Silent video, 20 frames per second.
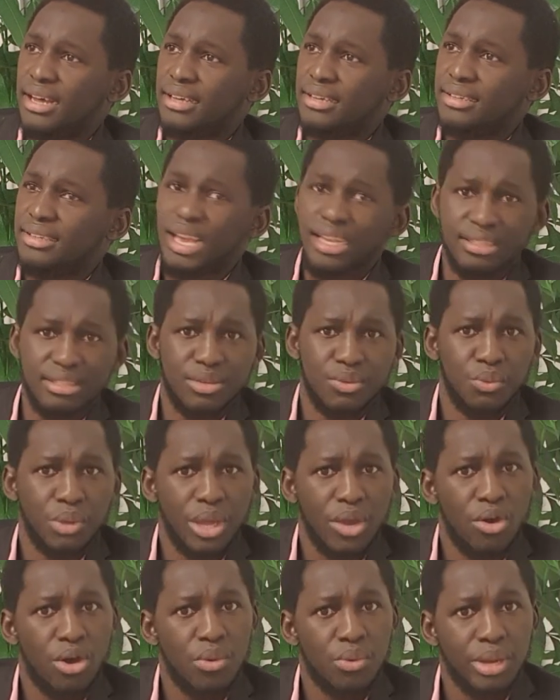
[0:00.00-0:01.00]
Yes, we
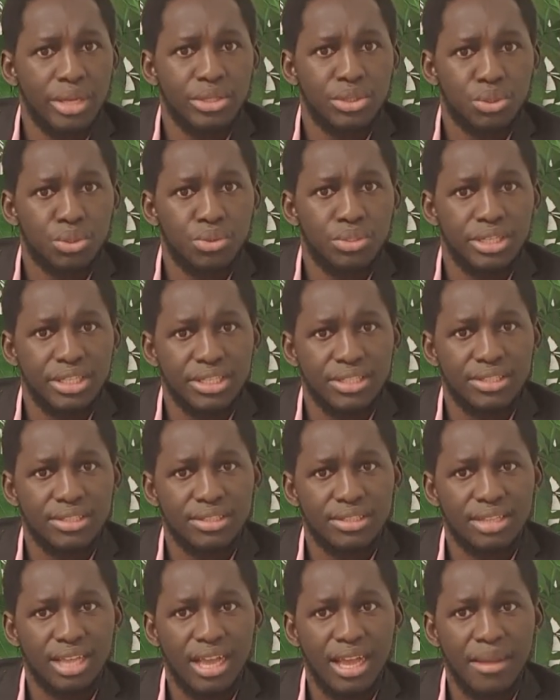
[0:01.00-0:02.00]
all went through
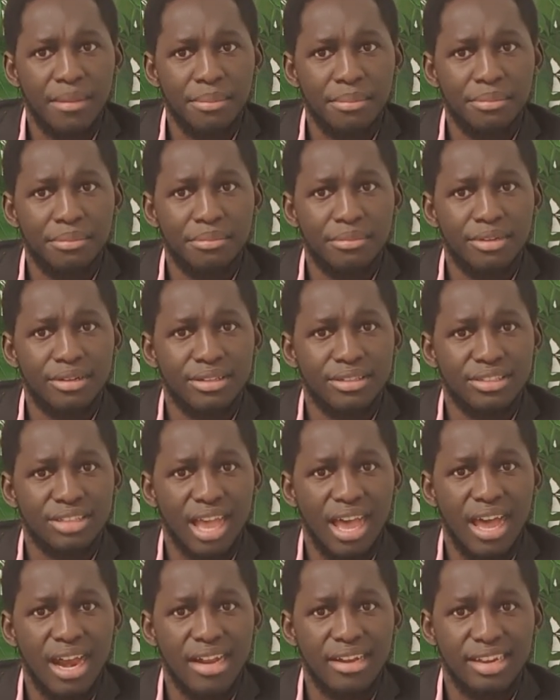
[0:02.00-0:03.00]
this
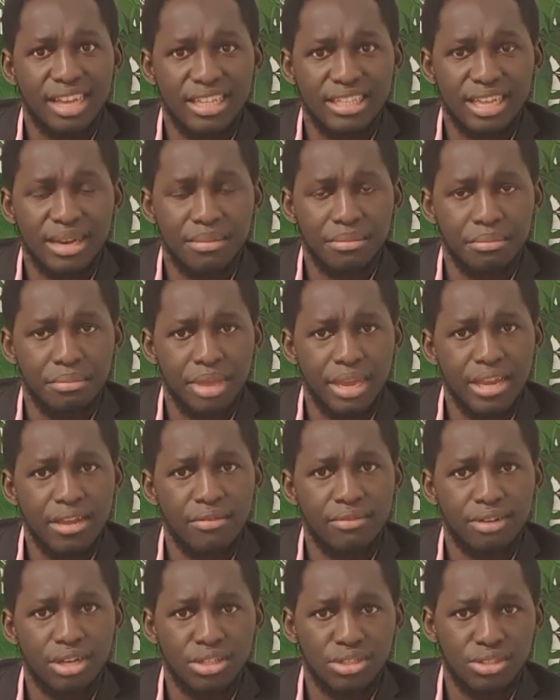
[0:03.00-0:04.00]
Sahara Desert. Many
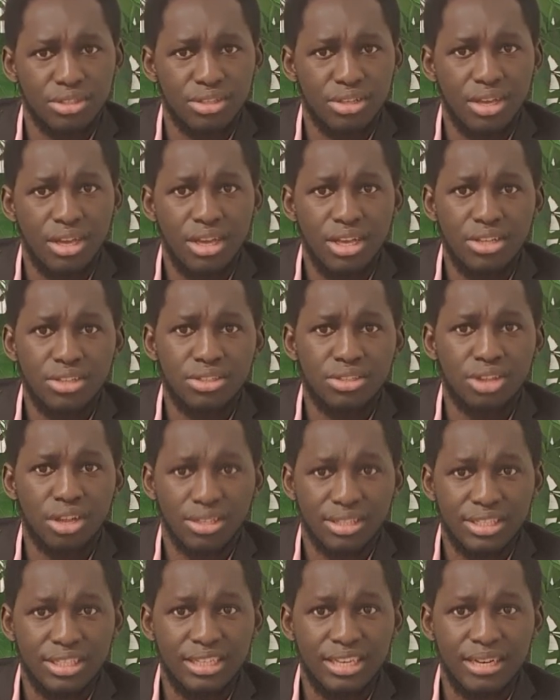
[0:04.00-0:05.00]
of us
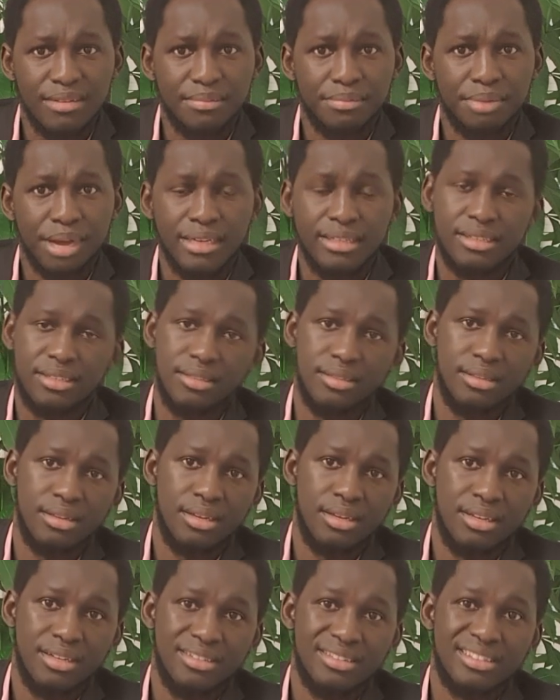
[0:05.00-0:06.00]
succeeded, but
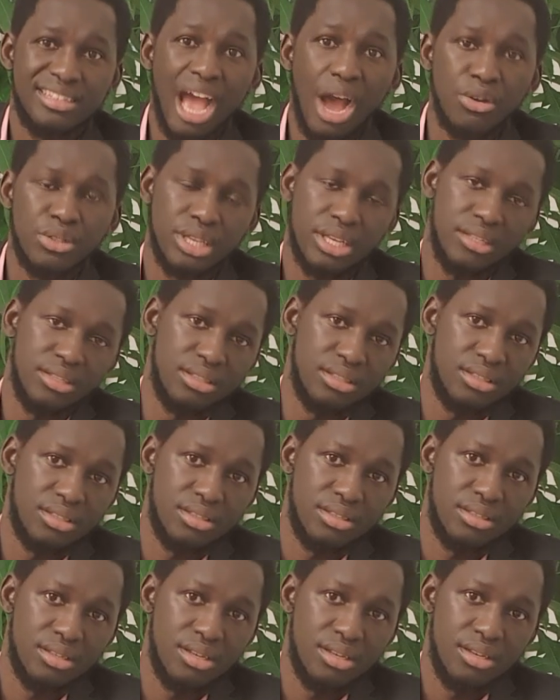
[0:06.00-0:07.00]

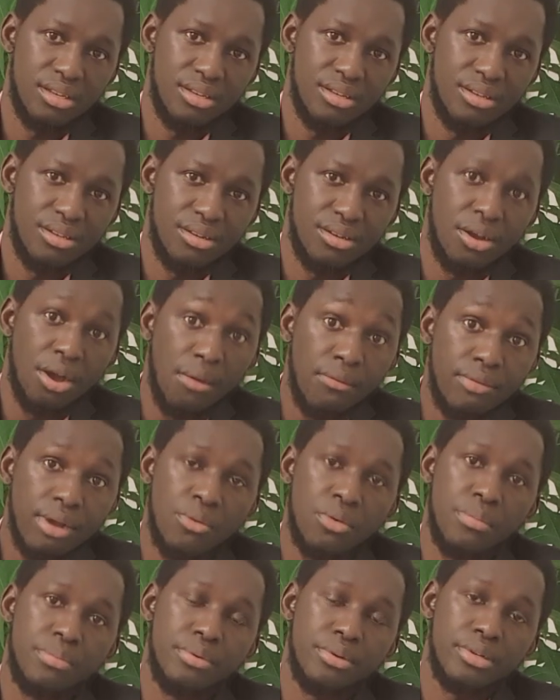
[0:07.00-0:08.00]
thousands of
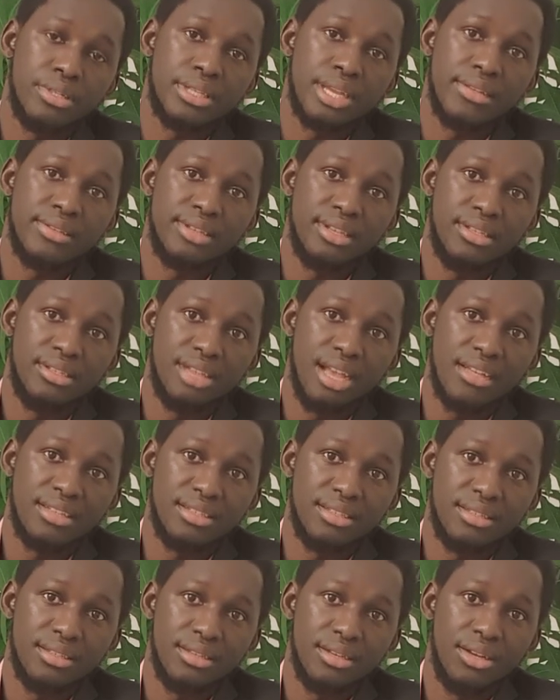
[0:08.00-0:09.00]
our brothers and
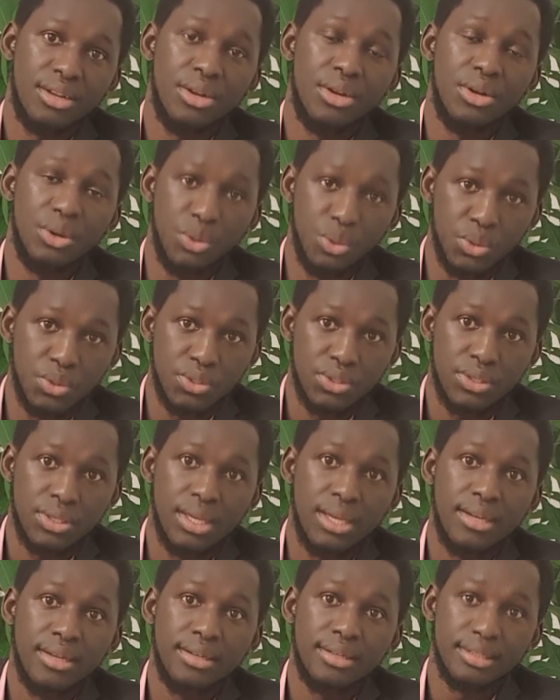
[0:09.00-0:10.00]
sisters lose
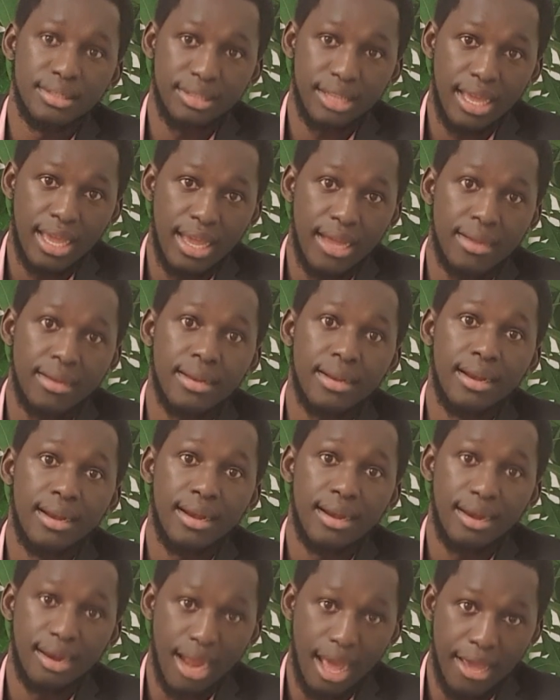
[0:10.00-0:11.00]
their
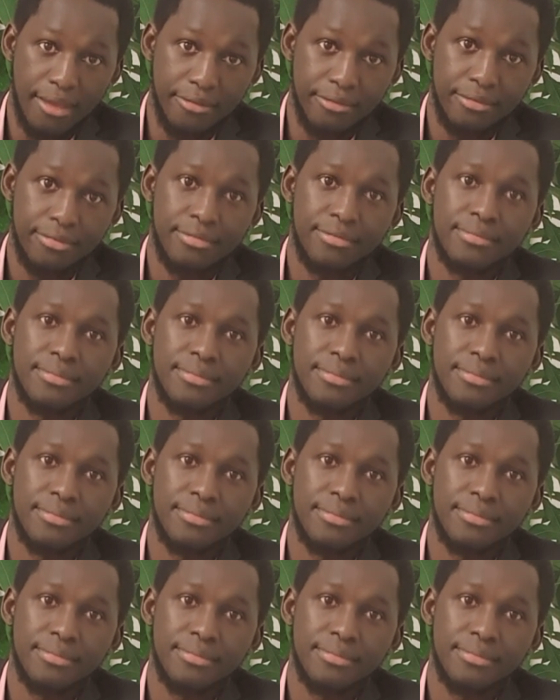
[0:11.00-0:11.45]
life.